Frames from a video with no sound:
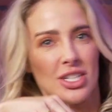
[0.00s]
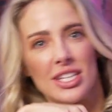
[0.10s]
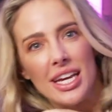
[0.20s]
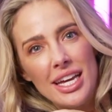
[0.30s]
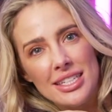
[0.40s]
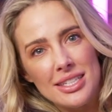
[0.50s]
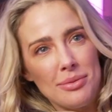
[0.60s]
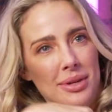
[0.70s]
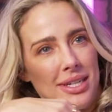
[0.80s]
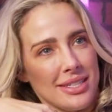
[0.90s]
just like in
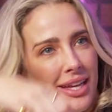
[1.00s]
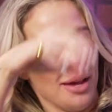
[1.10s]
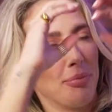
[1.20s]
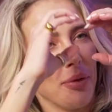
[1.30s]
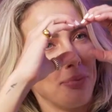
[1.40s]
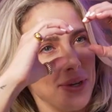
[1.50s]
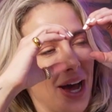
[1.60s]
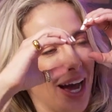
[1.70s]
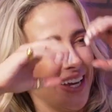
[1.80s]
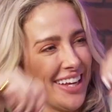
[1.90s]
somebody's with
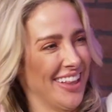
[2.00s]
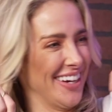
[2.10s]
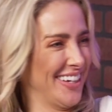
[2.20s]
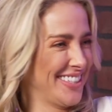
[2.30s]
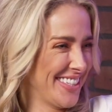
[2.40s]
binoculars.